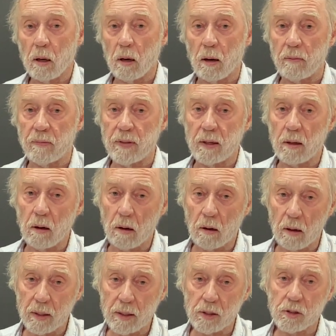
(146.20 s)
of the
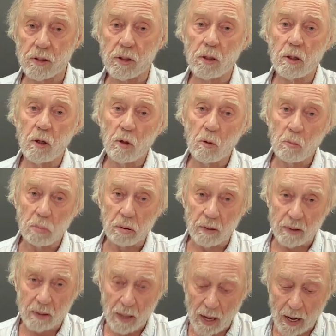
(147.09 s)
artist
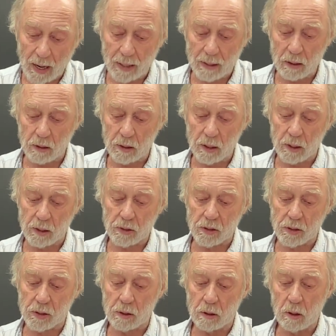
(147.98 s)

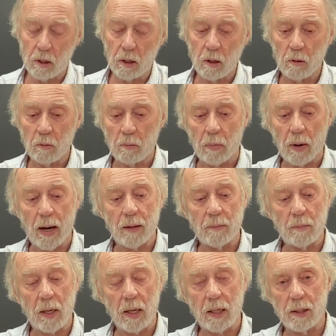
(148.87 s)
protagonist by
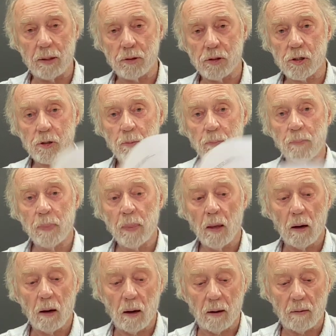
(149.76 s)
means
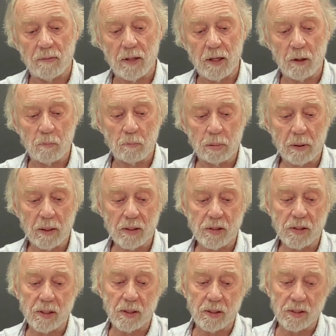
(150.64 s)
of the
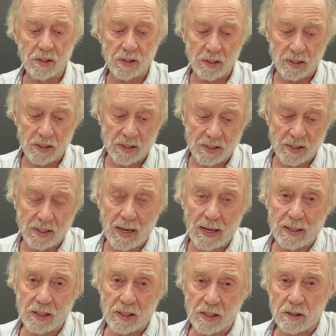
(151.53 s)
implicit
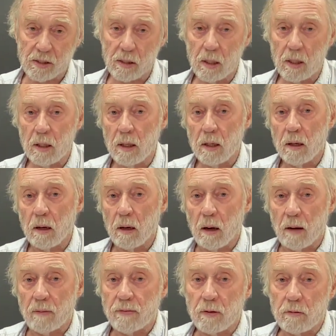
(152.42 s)
success
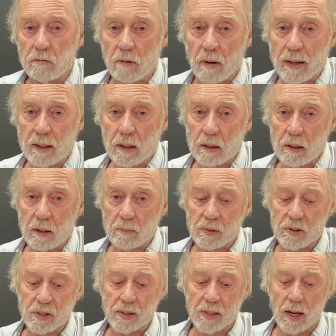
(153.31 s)
of the writer
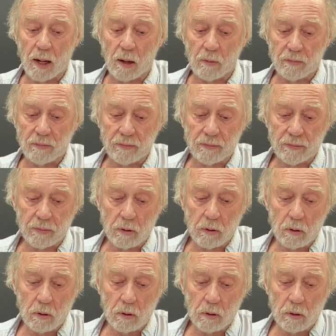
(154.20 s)
himself,